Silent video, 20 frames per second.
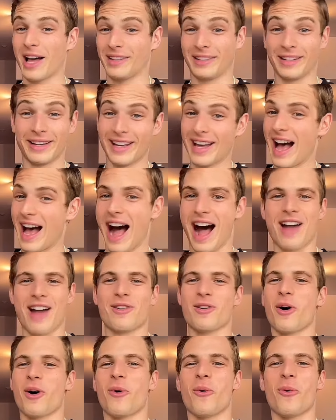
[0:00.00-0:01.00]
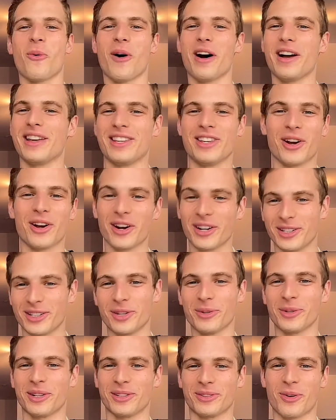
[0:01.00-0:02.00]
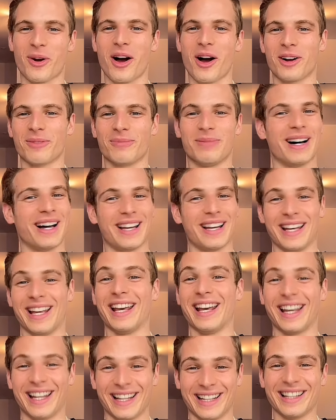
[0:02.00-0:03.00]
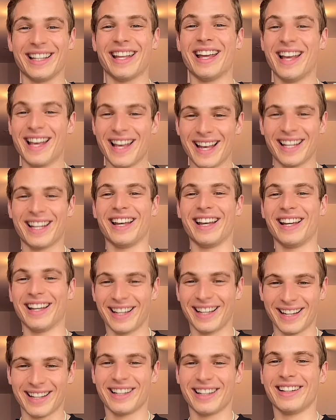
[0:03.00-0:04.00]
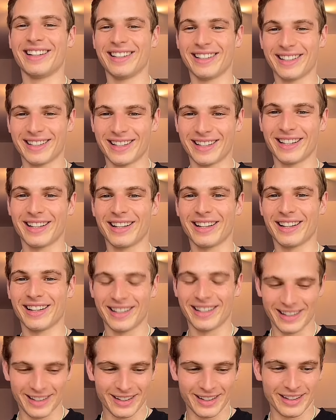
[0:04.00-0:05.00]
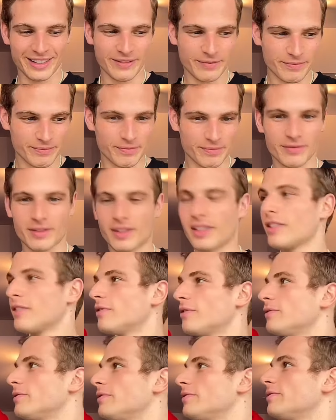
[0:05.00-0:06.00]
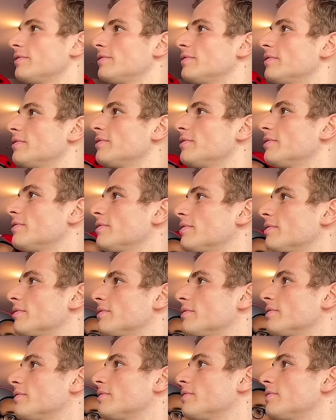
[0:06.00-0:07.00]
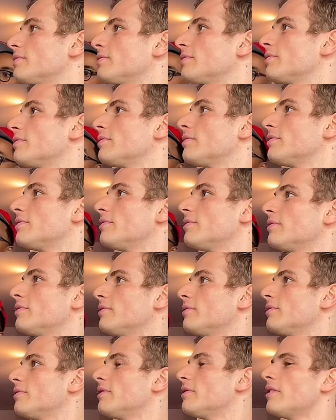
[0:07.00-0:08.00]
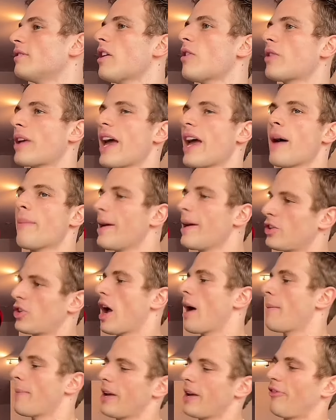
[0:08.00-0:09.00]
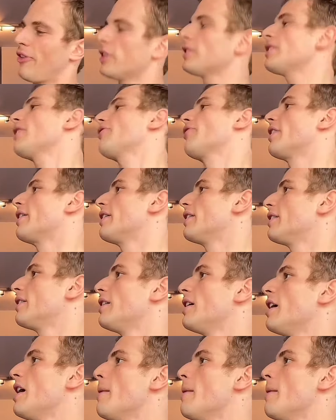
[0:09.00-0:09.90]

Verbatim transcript: I, I don't know what you're doing wrong, but. so tell me, how are you gonna feel about that 20 years from now? Mm. Okay, I might, I might feel different.